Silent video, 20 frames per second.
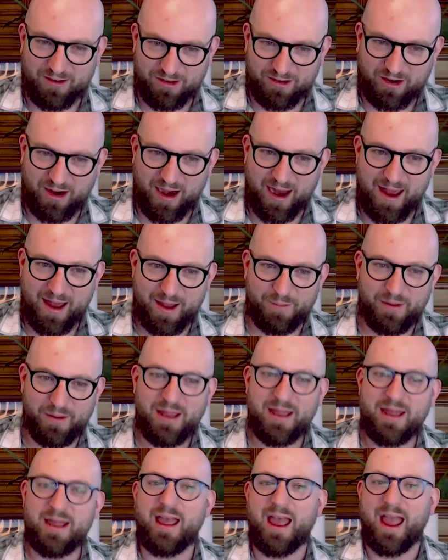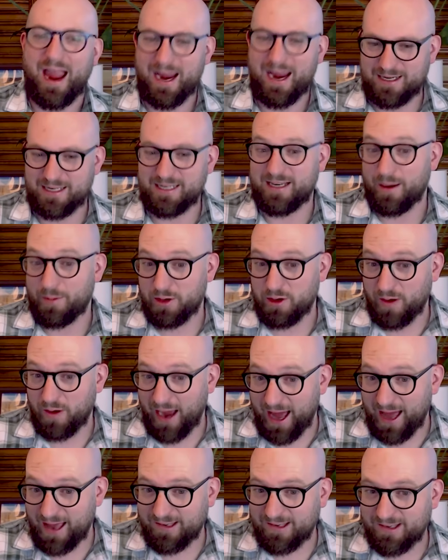Scram,
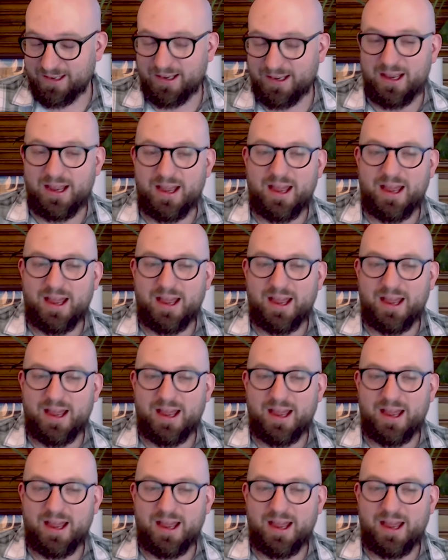ATWS.